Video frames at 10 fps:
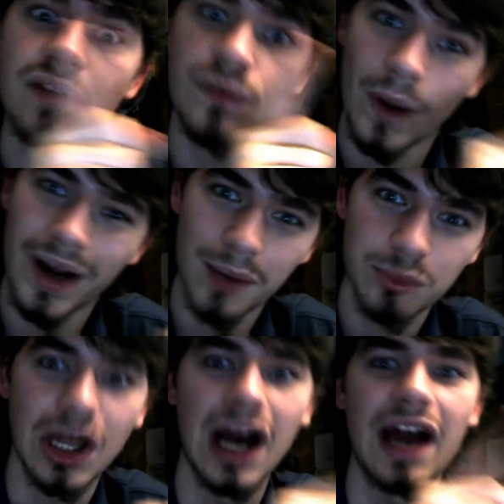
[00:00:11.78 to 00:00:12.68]
went up
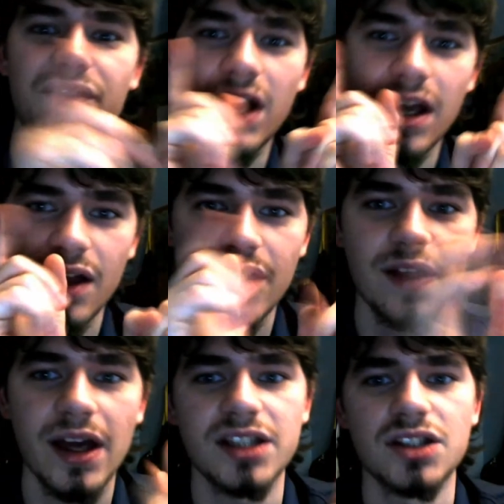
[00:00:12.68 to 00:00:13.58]
live
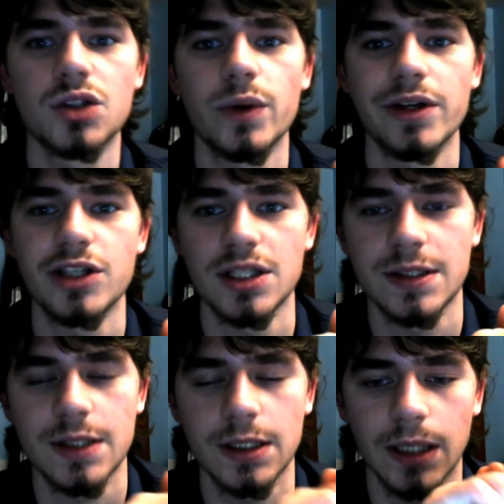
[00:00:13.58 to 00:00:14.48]
thanks to Twitch
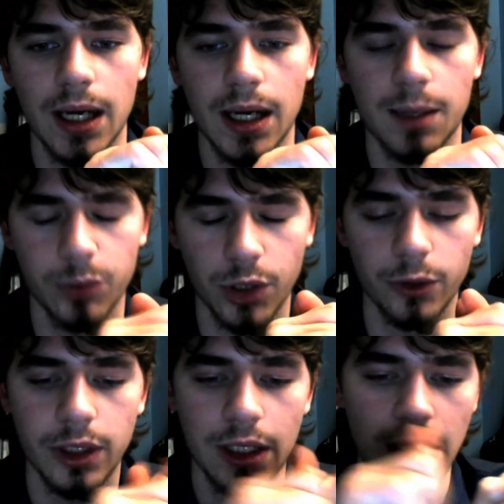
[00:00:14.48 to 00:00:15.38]
Instant
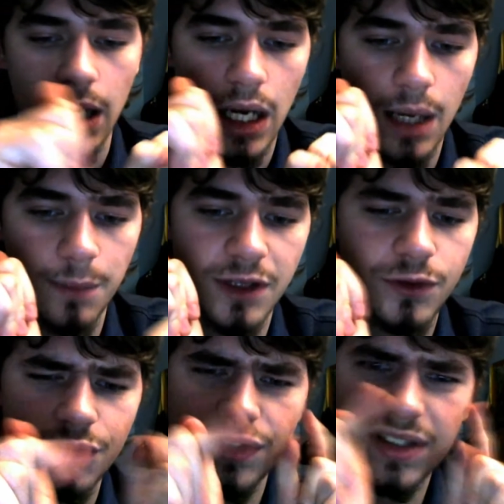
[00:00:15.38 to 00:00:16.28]
Upload. Um,
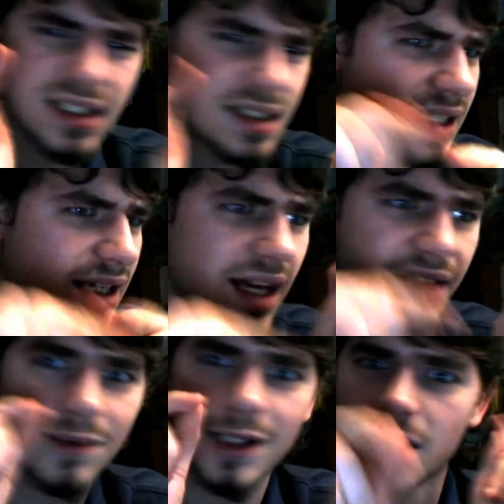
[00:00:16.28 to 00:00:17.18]
if you've seen that
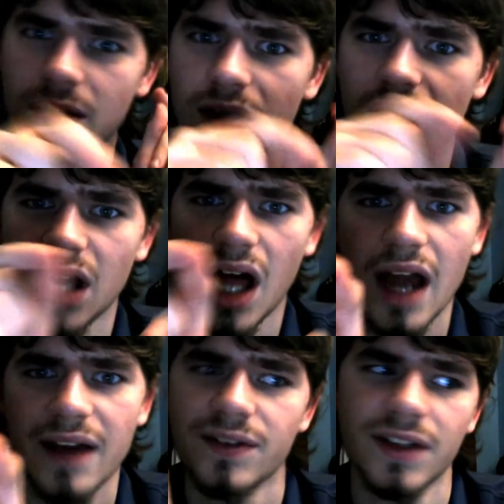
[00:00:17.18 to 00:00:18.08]
I've been
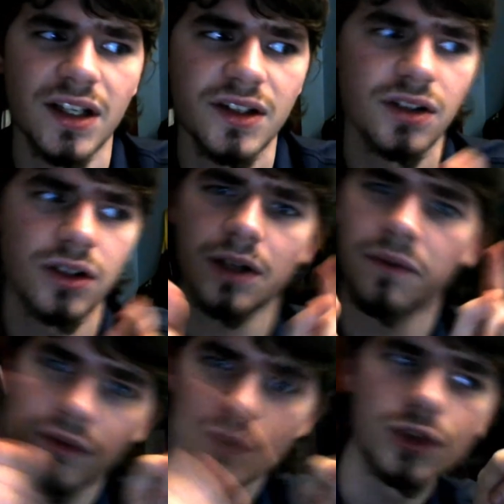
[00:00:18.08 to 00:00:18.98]
live and then you're
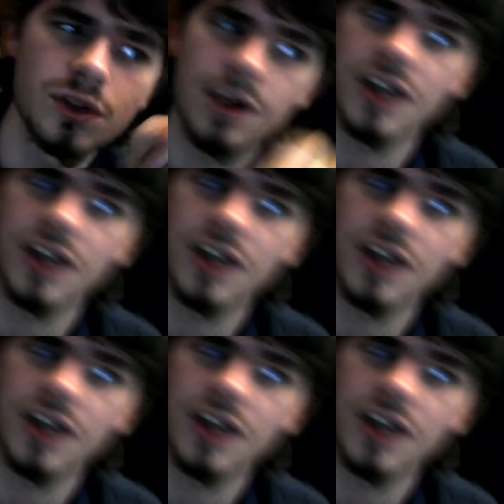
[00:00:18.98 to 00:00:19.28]
confused because